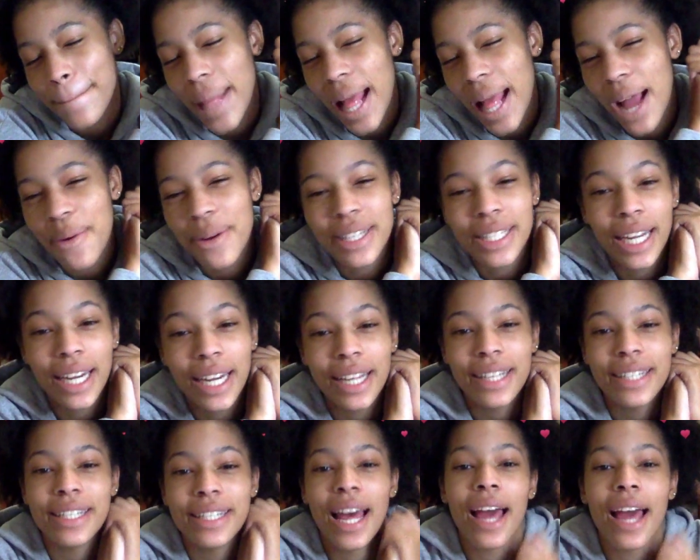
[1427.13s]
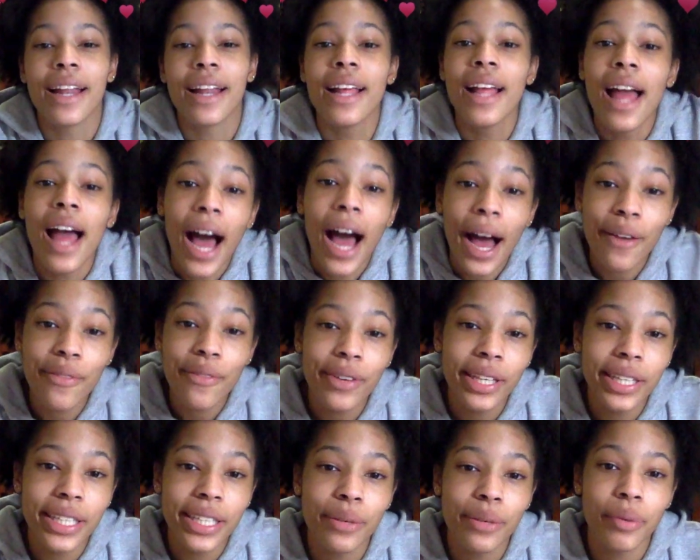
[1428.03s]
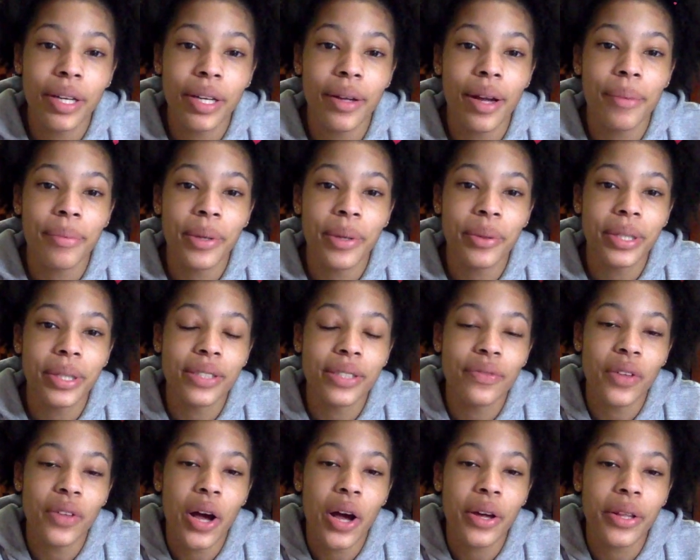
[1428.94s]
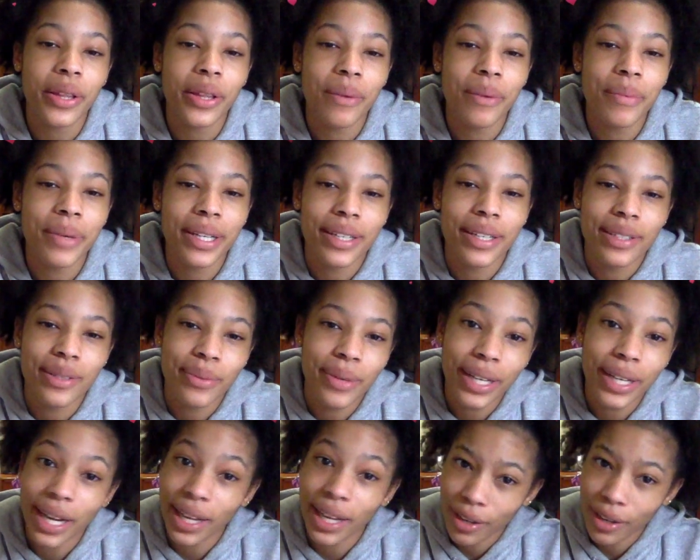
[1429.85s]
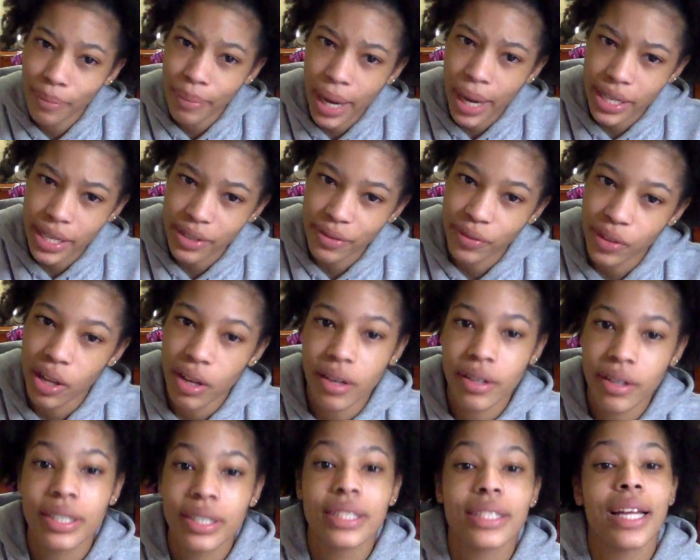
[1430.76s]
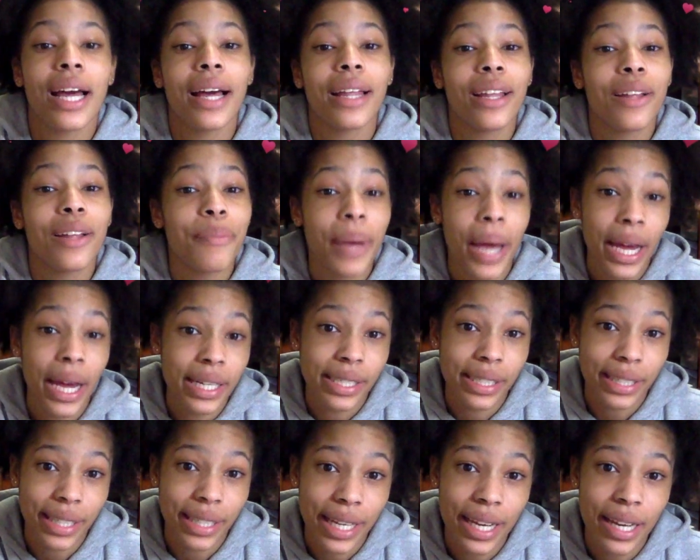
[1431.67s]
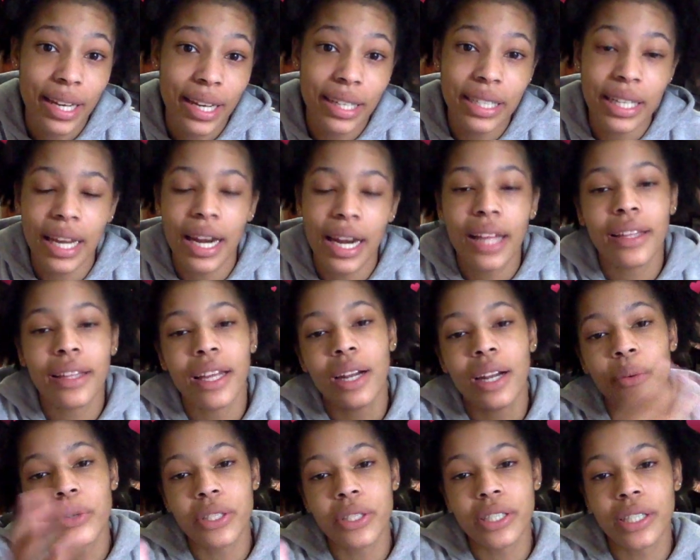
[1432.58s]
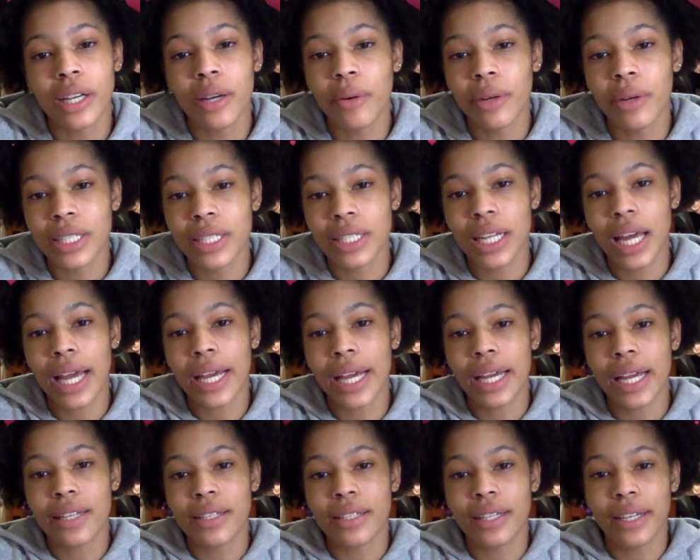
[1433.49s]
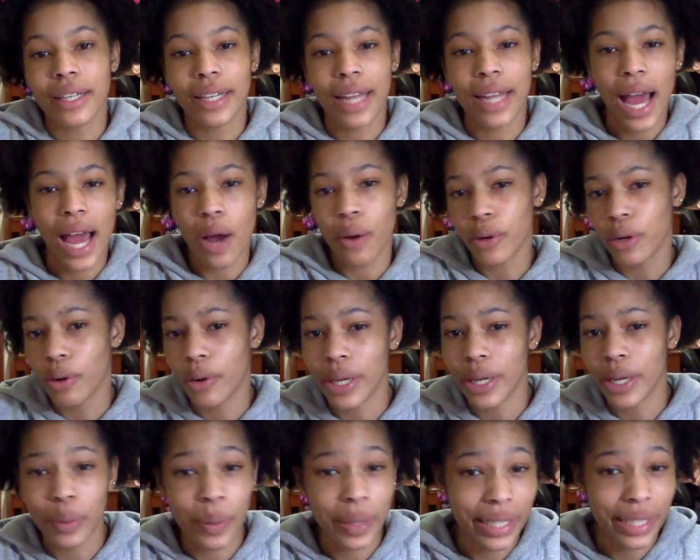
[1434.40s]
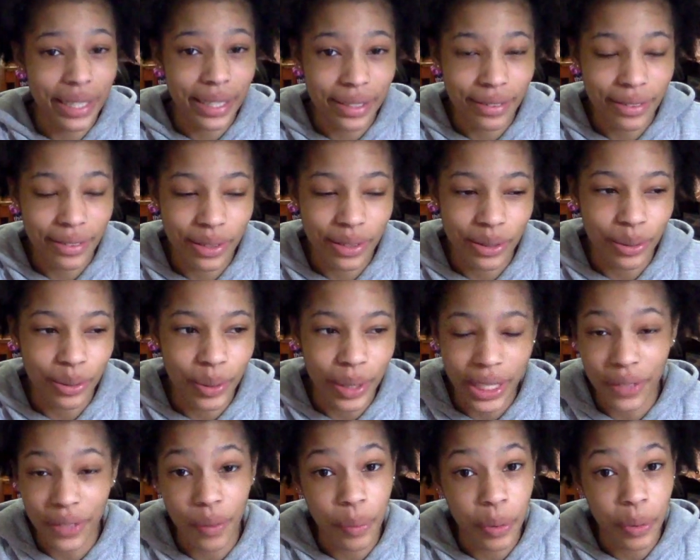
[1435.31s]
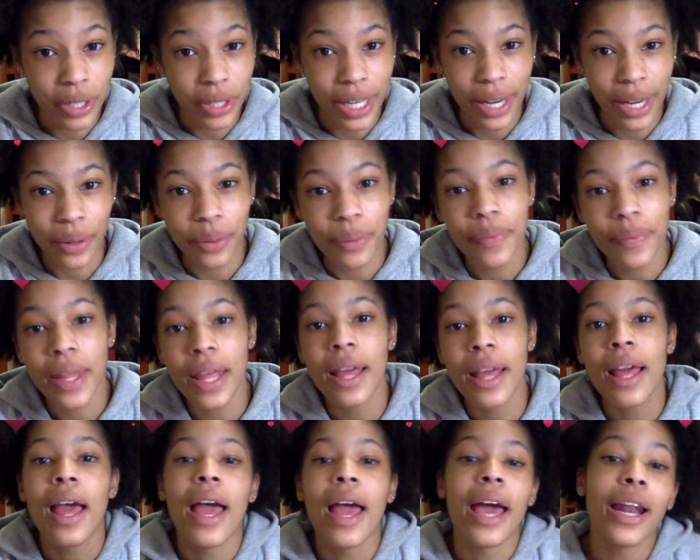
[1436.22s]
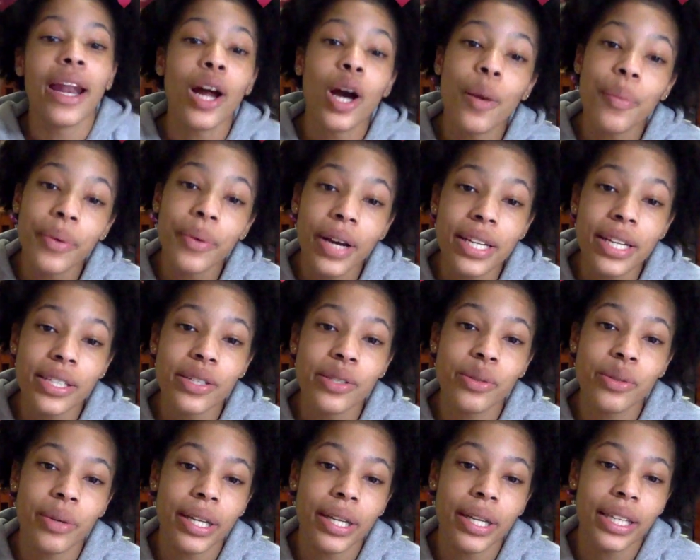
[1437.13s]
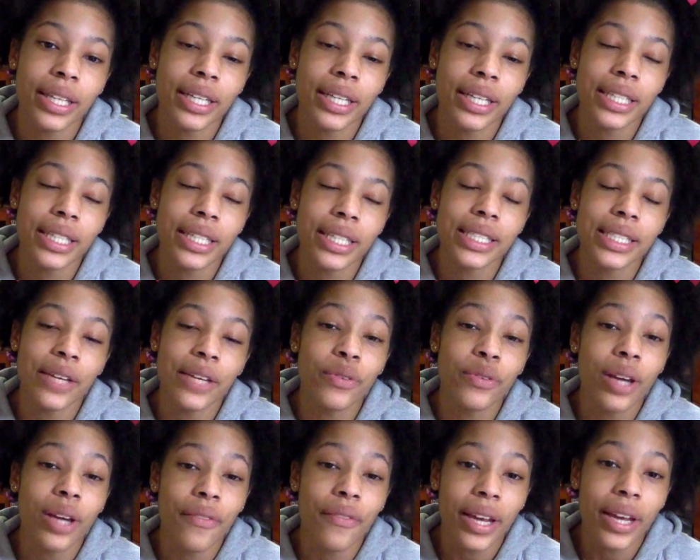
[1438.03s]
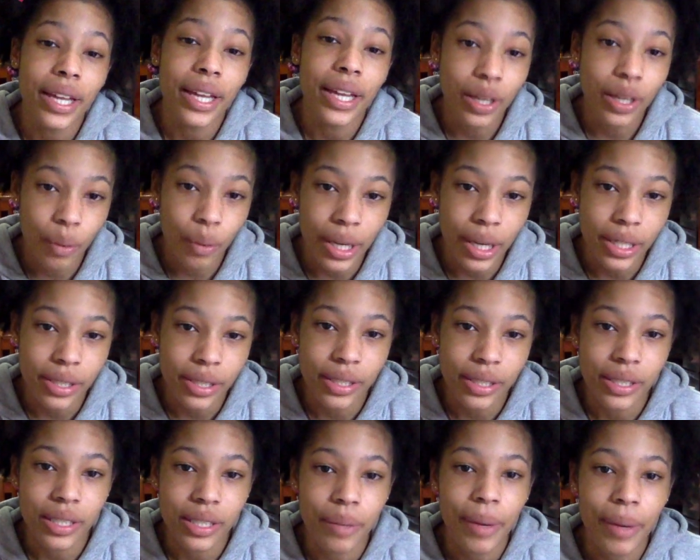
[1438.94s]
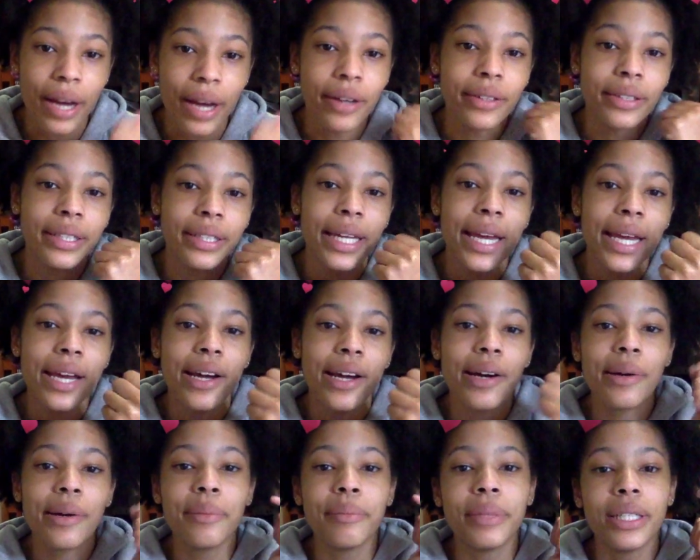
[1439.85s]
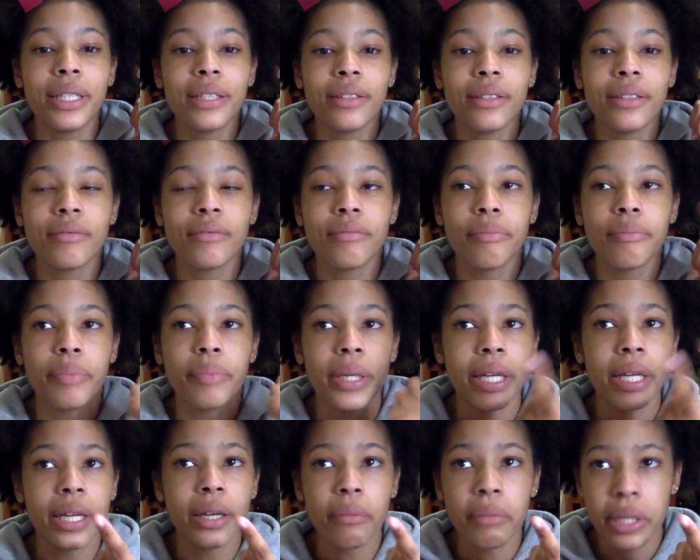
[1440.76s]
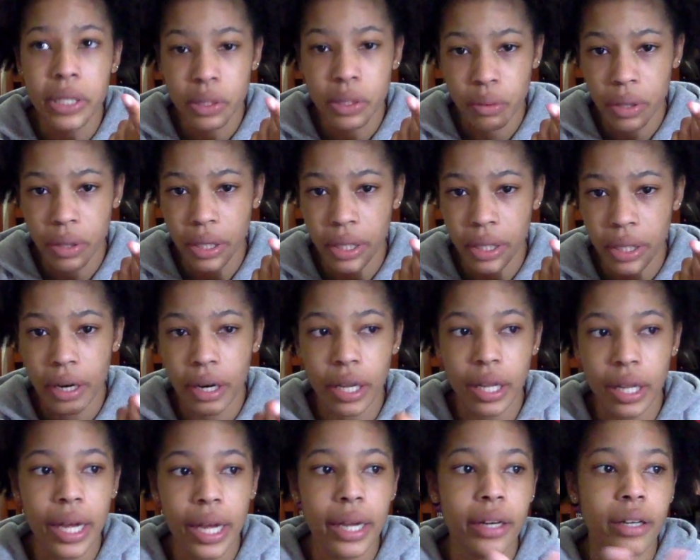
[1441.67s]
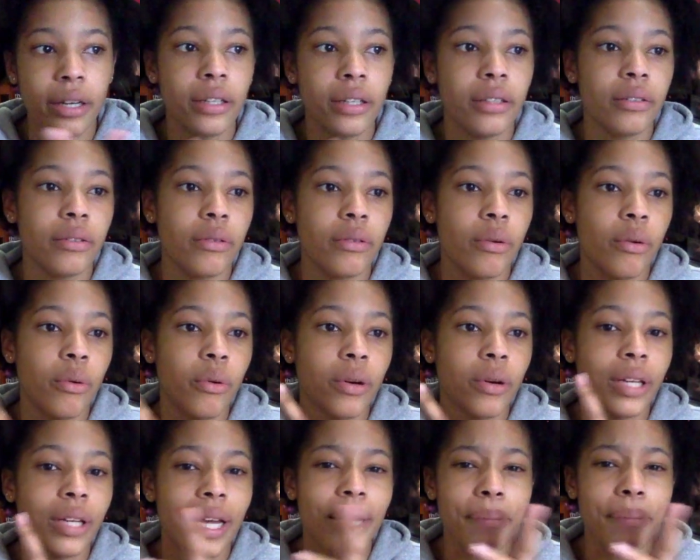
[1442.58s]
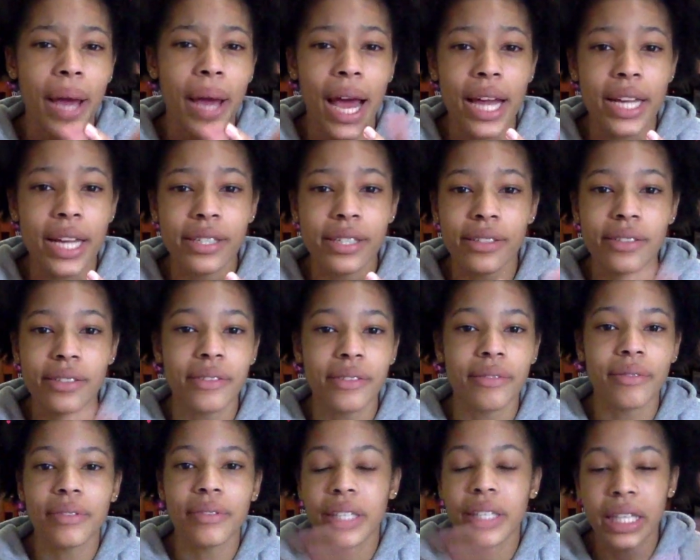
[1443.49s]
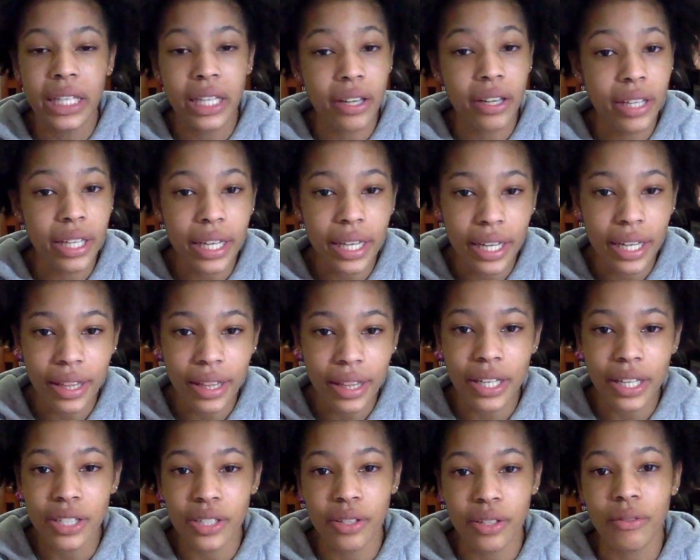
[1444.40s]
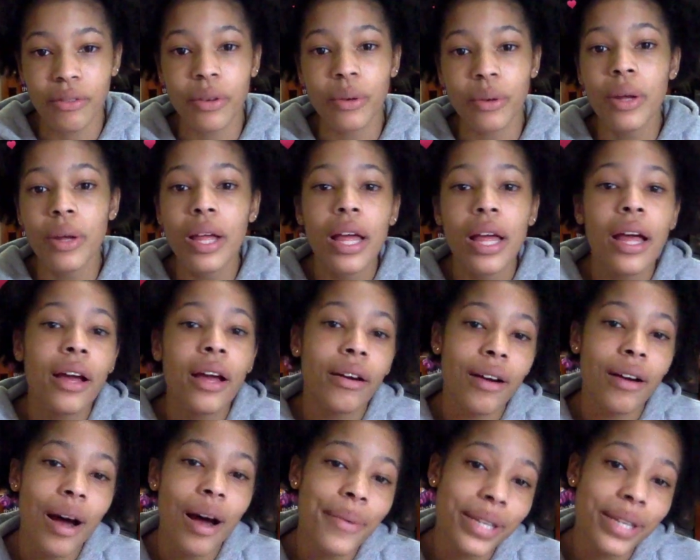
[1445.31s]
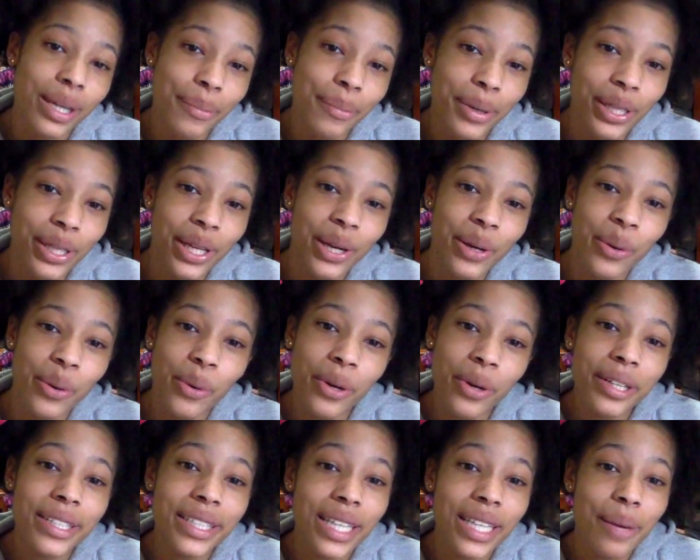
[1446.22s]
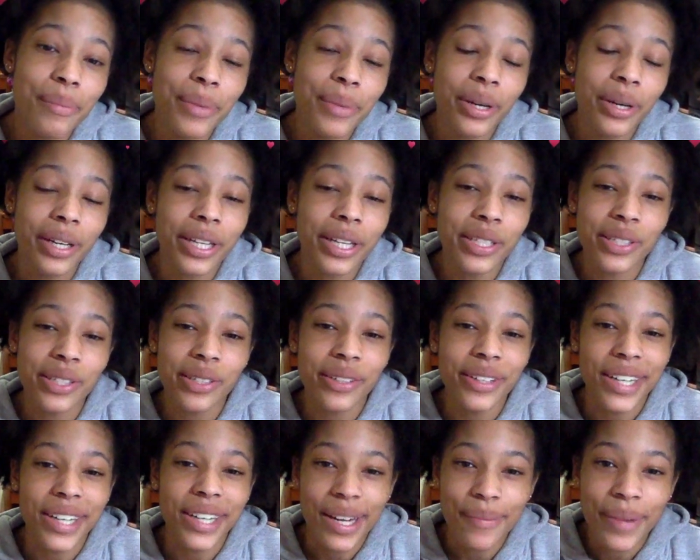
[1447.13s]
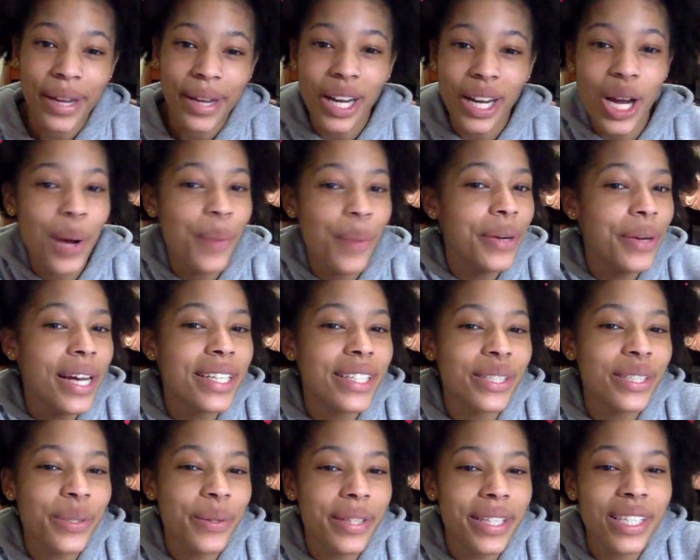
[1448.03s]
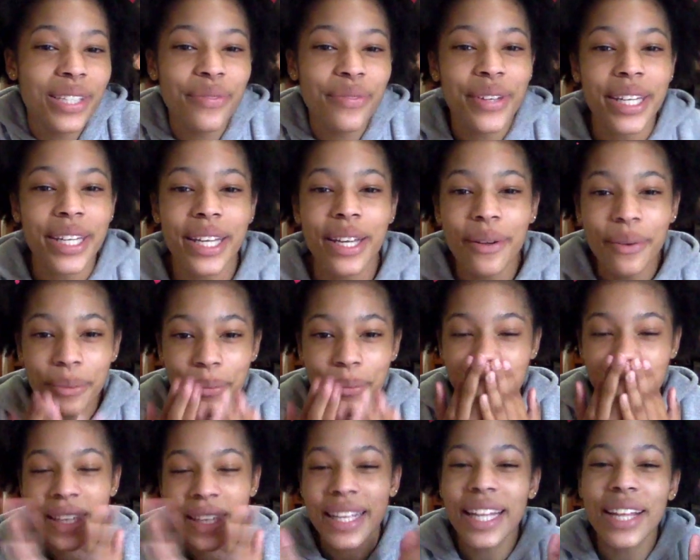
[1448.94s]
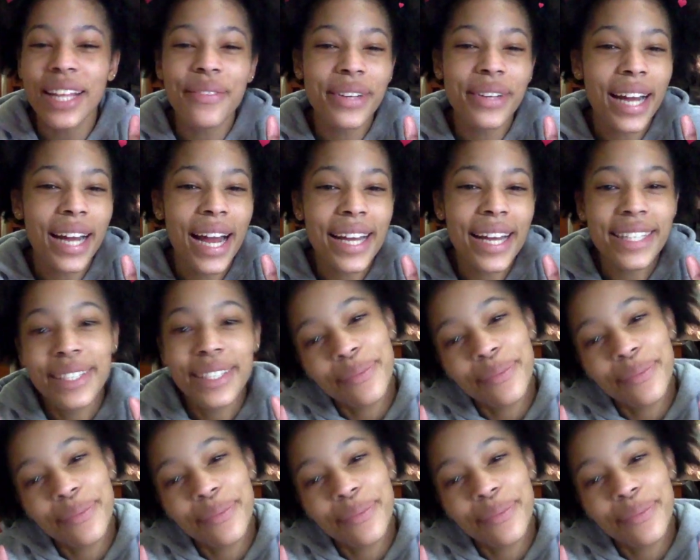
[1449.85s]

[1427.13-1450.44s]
how exciting is that? I really did want to upload this vlog though because one, I love pageant vlogs, I love pageant land, and I thought I would share what it's like as an outgoing queen to give up your title. And I hope you guys enjoyed this. If you have any questions about NAM, being Miss North Carolina, or like pageants, or literally anything in general, comment down below or DM me on Instagram. And I hope you guys enjoyed this video. I love you guys.